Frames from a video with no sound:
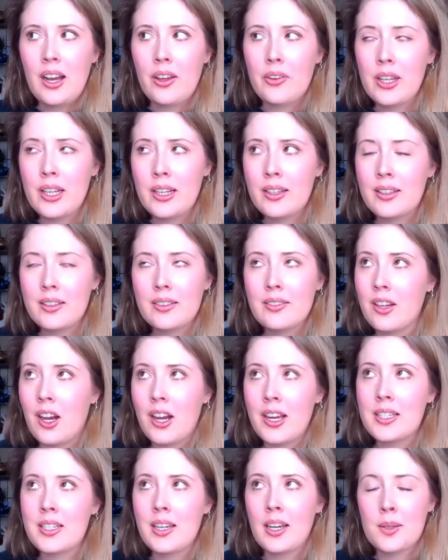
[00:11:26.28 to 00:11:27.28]
think
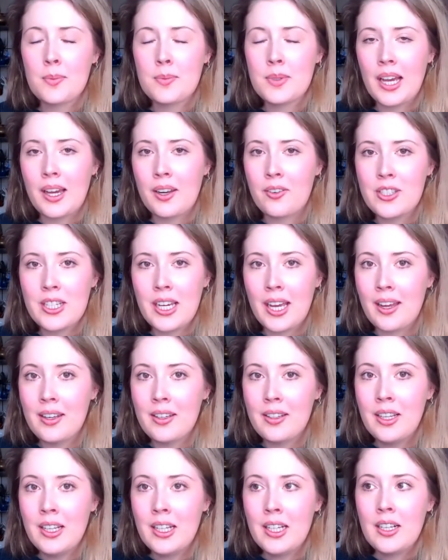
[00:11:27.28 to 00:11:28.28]
9 times out of
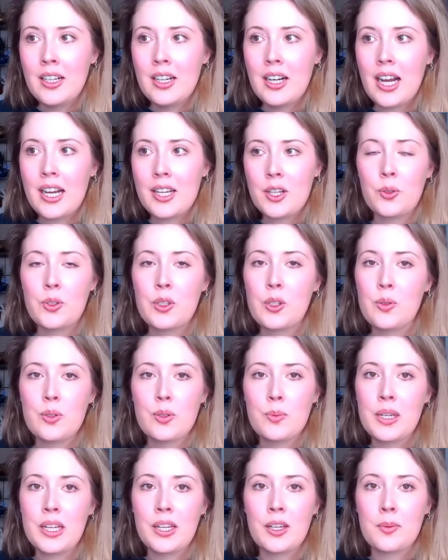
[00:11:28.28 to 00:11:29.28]
10, I don't
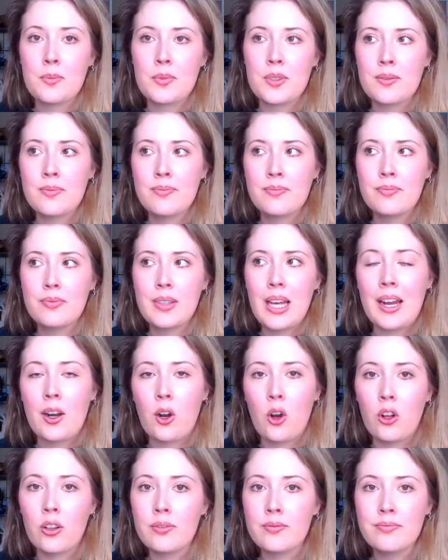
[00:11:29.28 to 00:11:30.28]
use mediums at
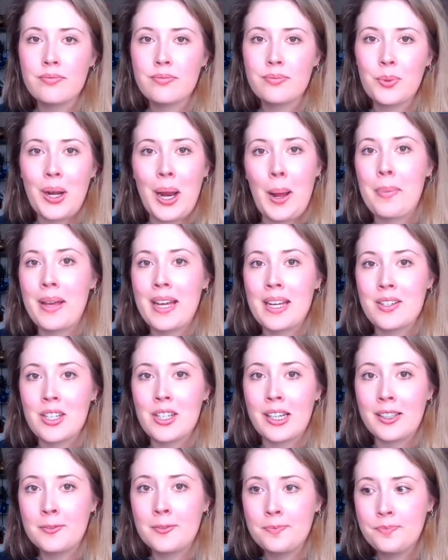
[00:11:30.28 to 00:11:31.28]
all when I'm
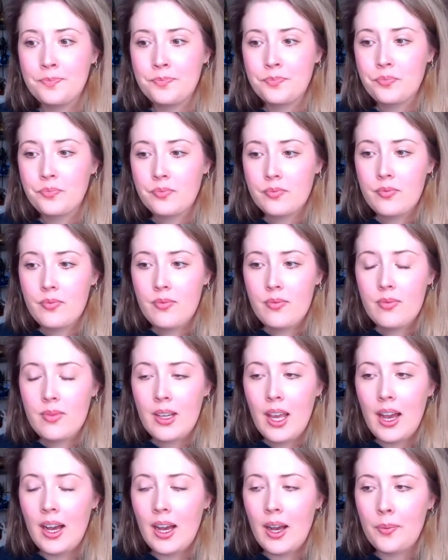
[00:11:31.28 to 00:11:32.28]
painting.
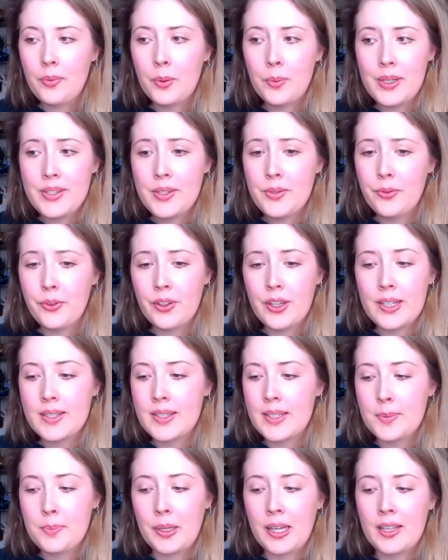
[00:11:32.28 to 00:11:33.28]
The reason for
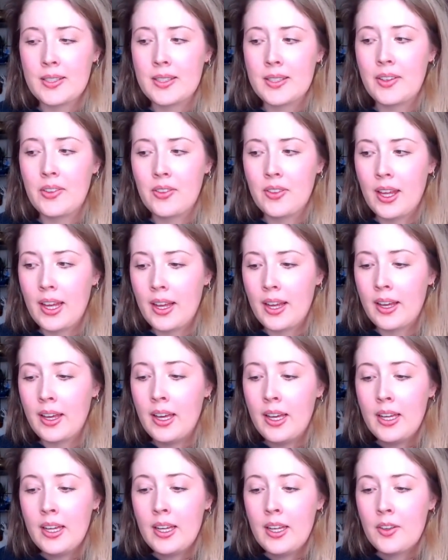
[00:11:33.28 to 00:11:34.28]
this is because I think
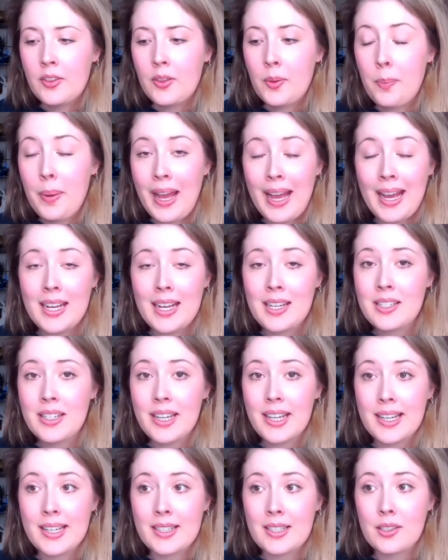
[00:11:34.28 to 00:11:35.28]
the paint
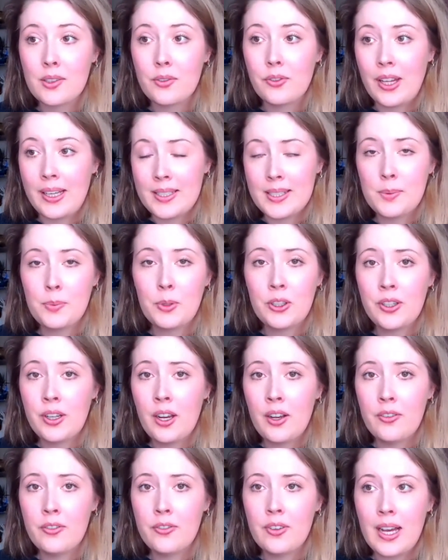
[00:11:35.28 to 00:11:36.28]
is flexible
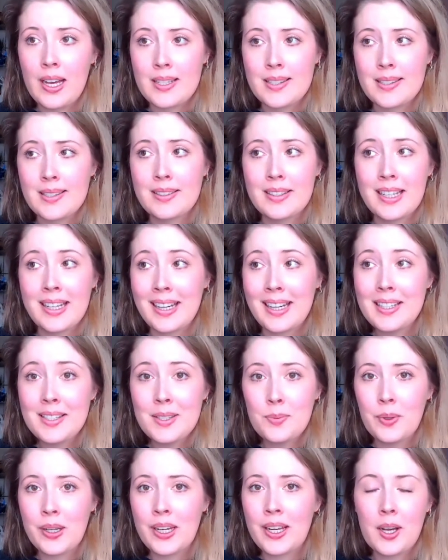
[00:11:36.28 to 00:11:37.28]
enough as it
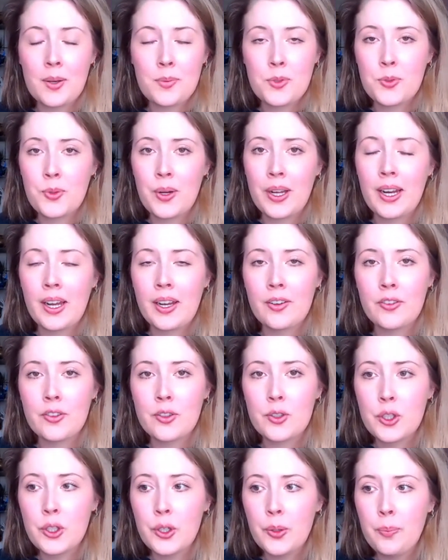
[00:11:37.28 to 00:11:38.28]
is when it comes straight out of
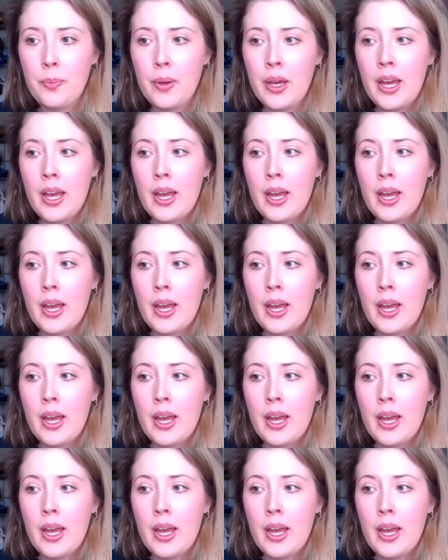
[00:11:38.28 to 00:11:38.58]
the tube.